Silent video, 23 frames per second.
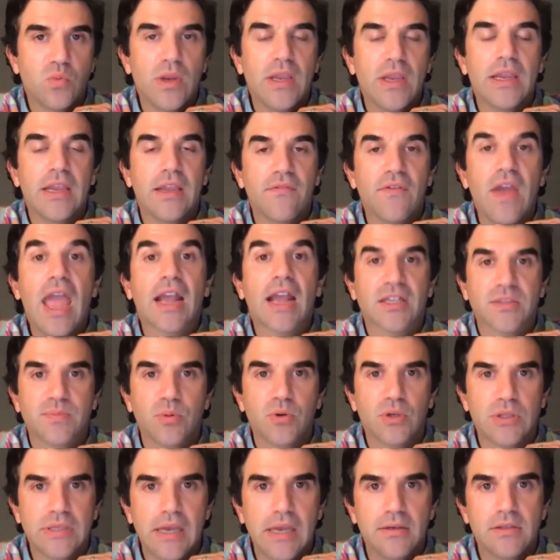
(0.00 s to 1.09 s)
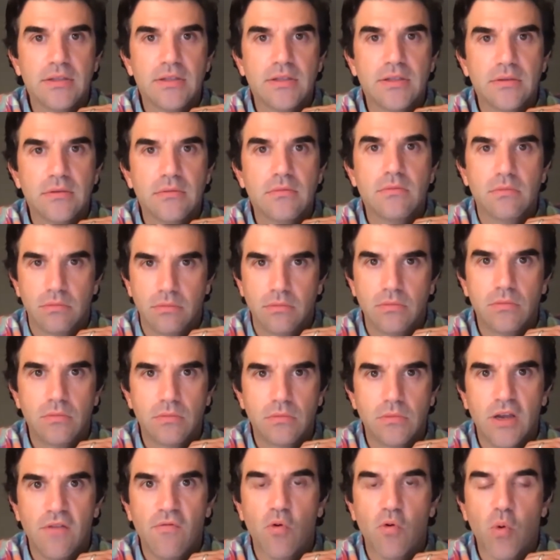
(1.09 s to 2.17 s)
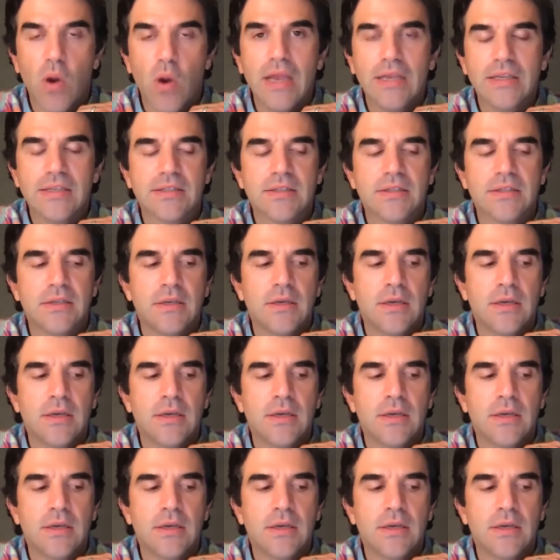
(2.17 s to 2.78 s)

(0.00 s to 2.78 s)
we can give X percent of a raise.